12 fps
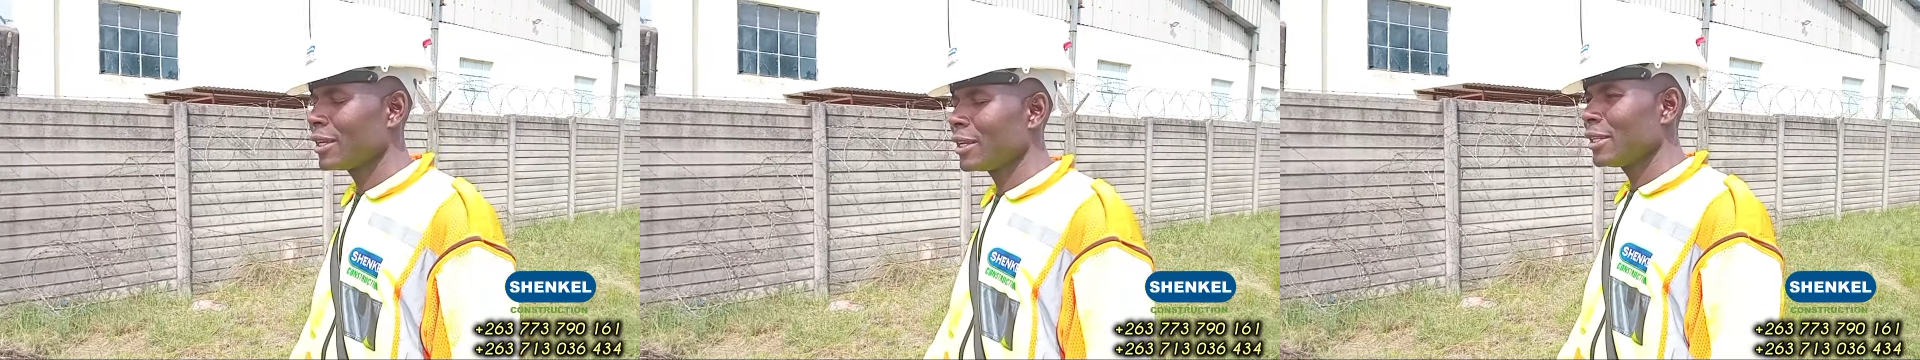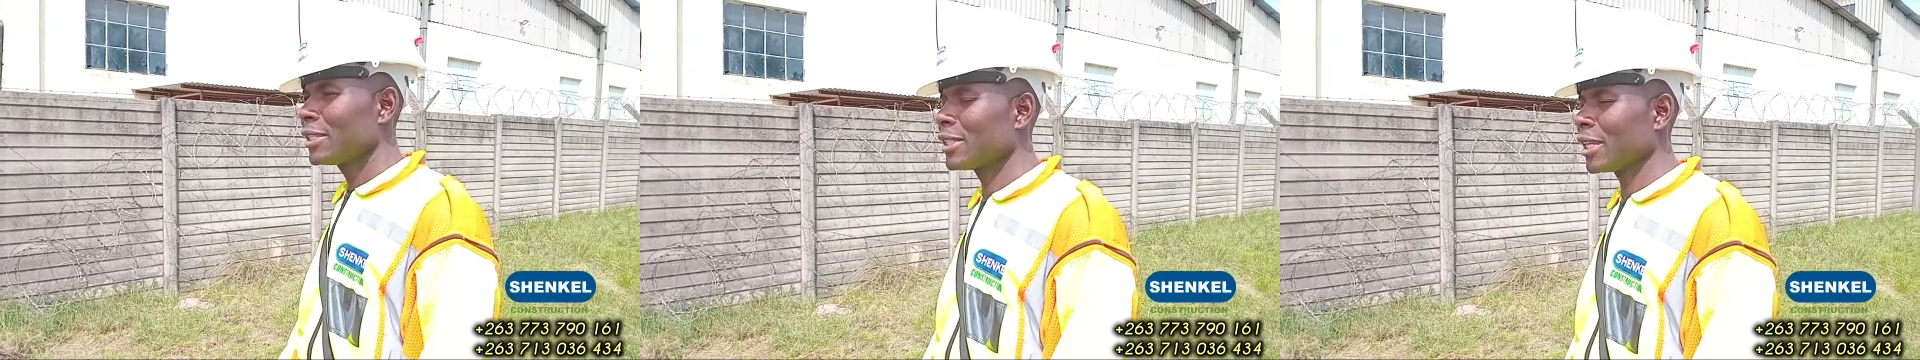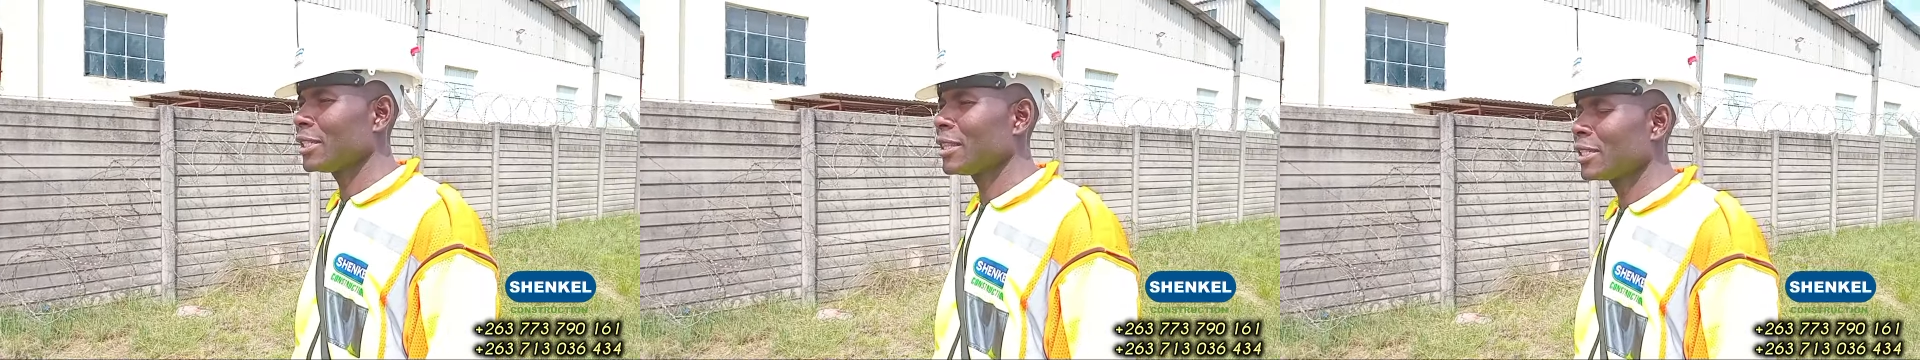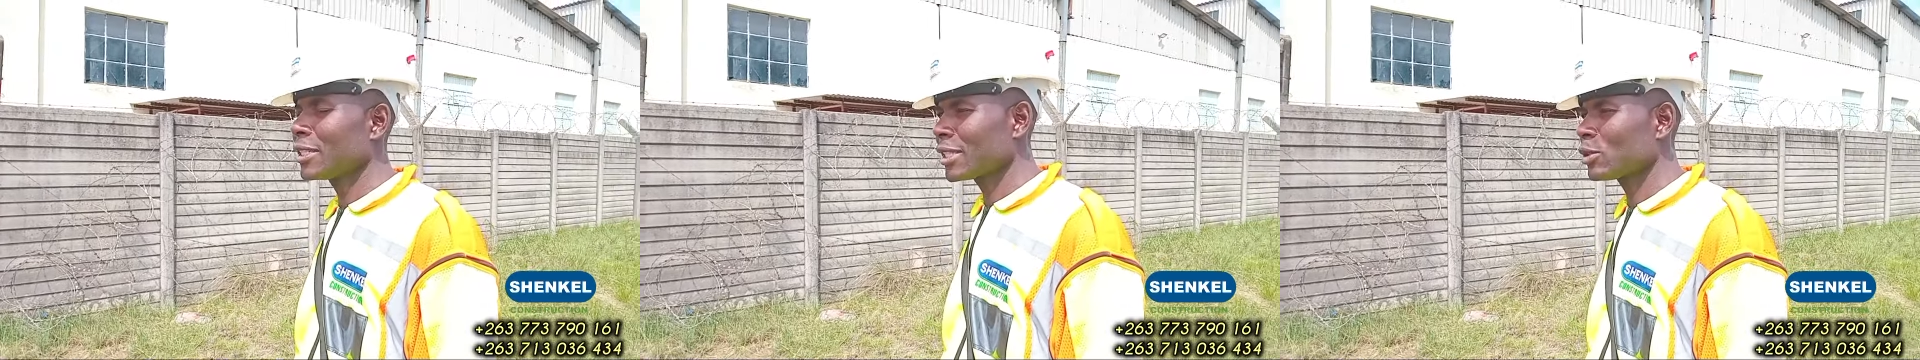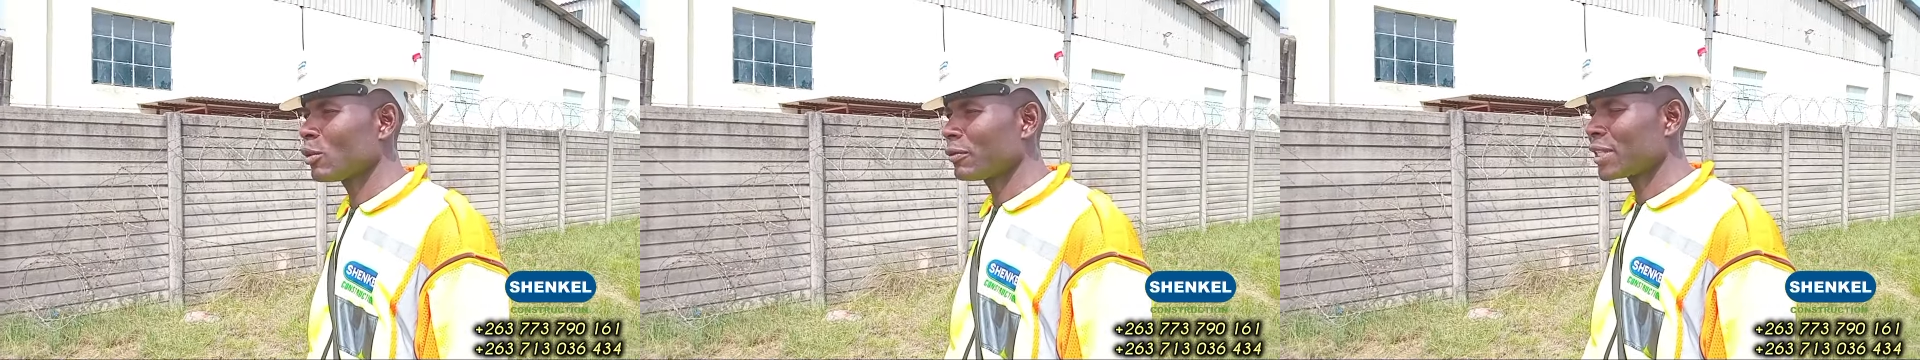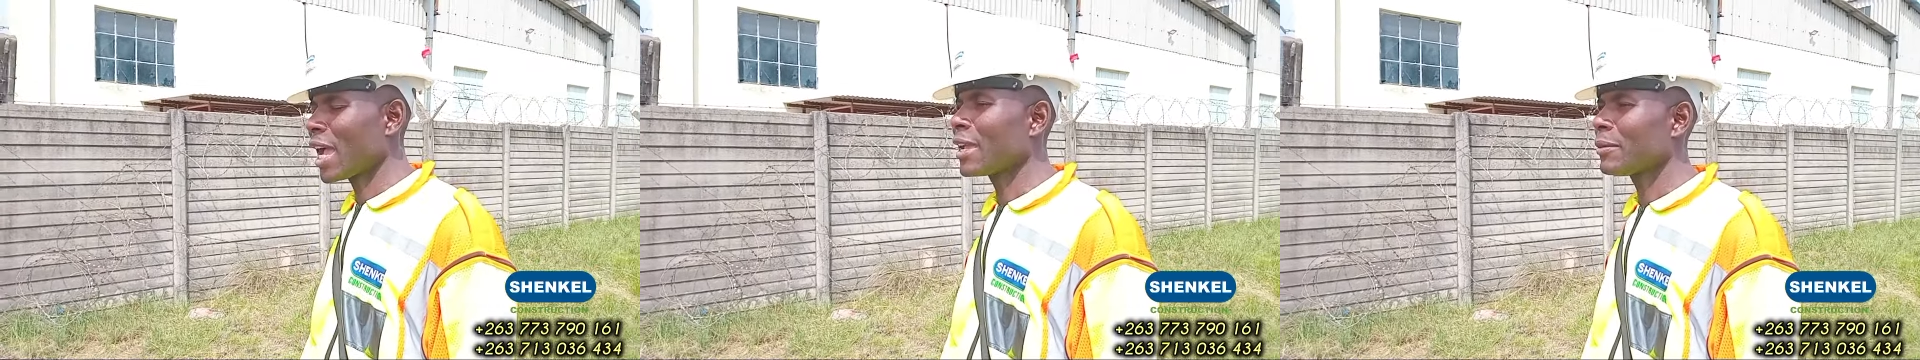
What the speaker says: stand the test of time.